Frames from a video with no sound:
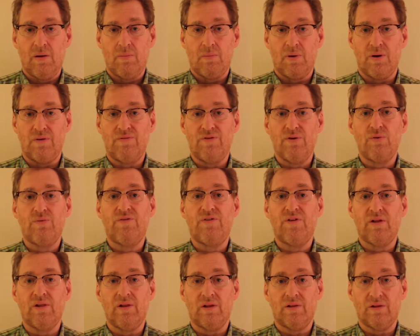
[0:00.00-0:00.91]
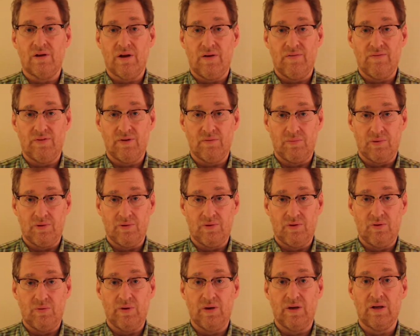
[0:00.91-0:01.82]
but if you feel uncomfortable
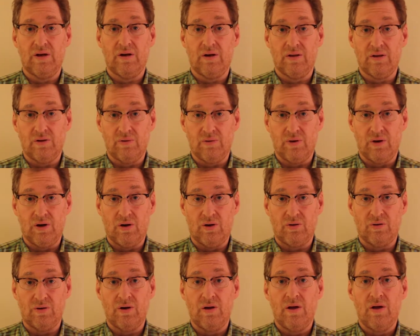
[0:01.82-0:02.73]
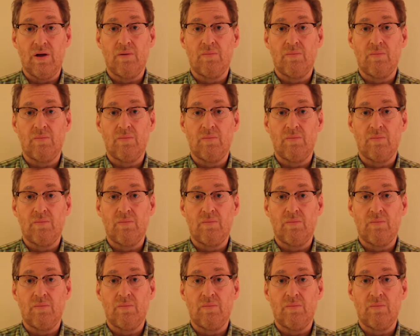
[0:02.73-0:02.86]
doing it on your own,